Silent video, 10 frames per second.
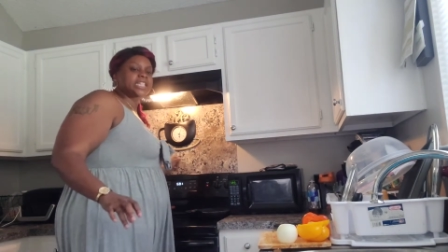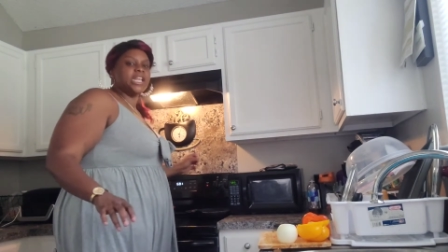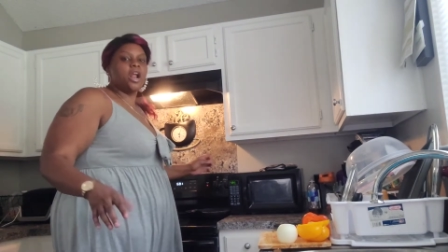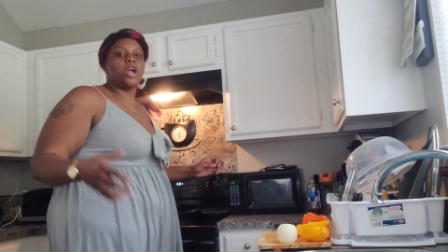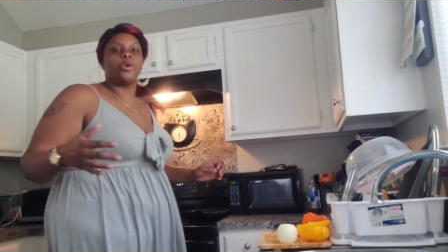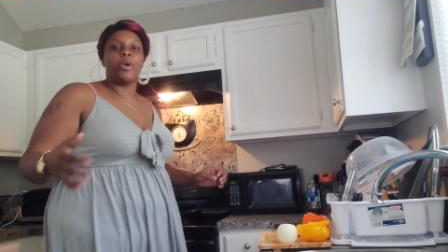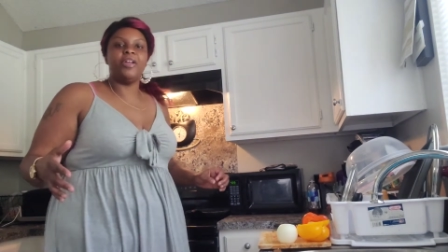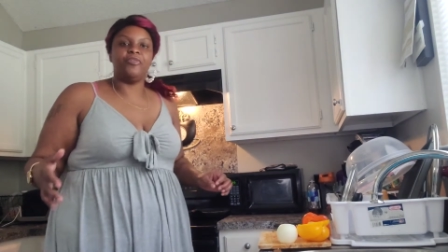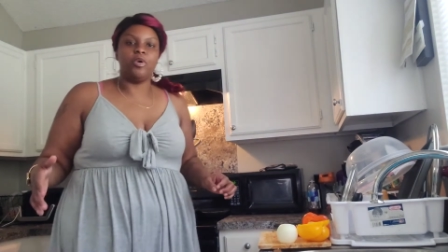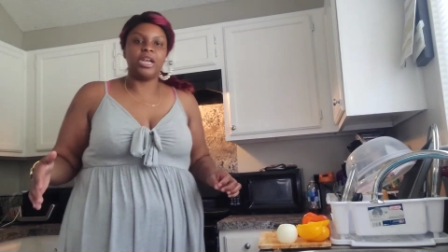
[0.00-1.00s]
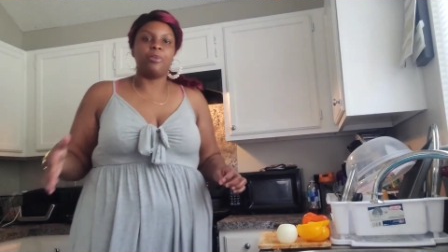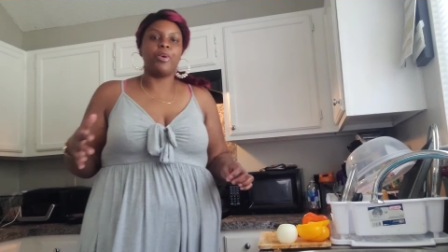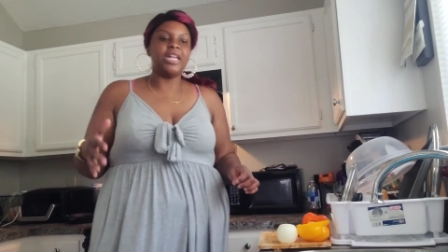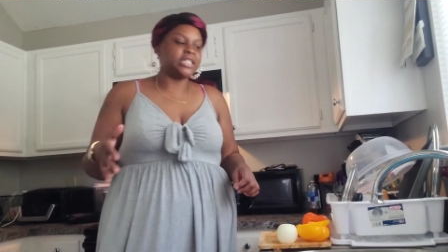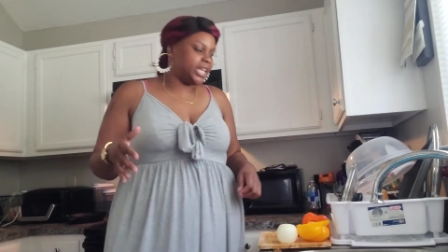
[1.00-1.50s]
that are grateful, and I'm
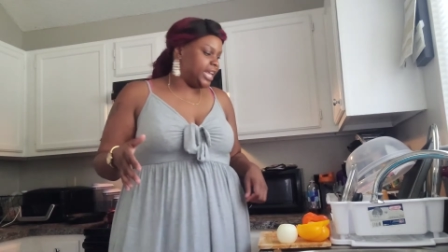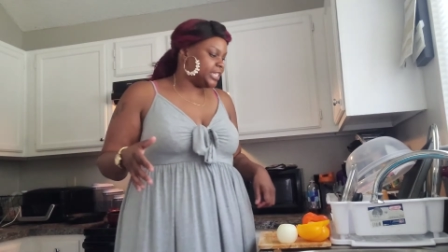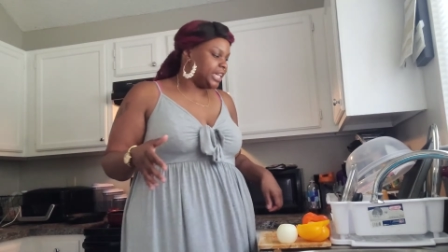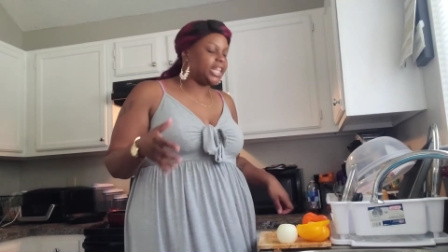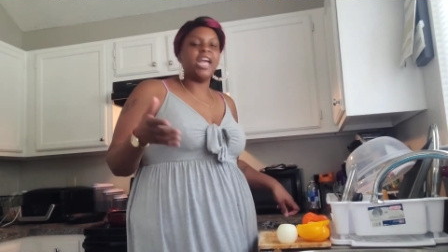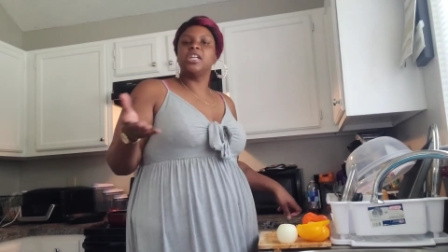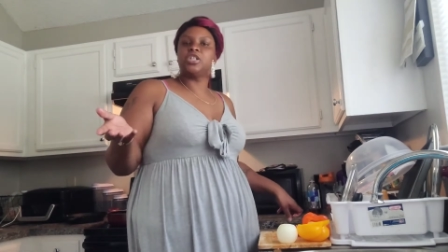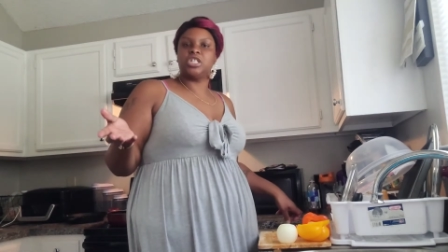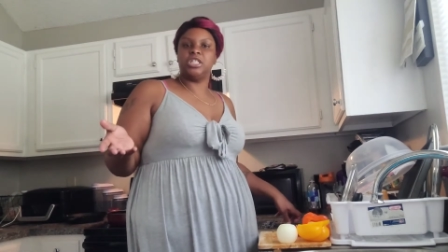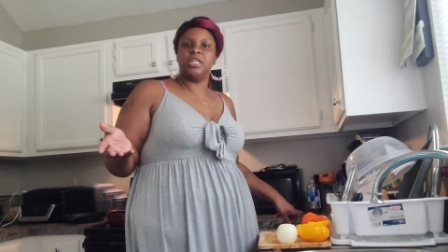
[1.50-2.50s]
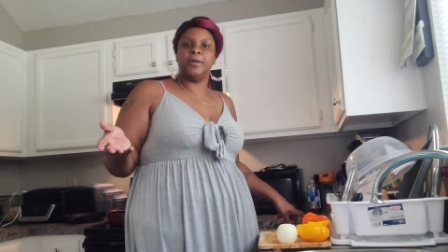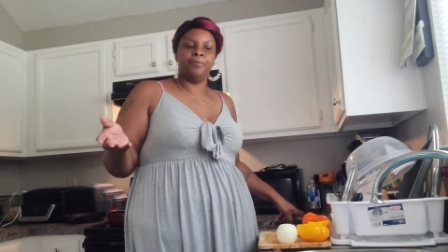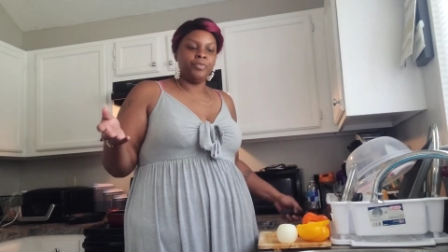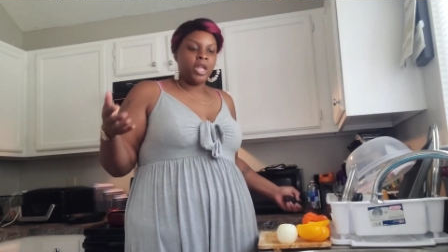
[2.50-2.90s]
raising kids that they understood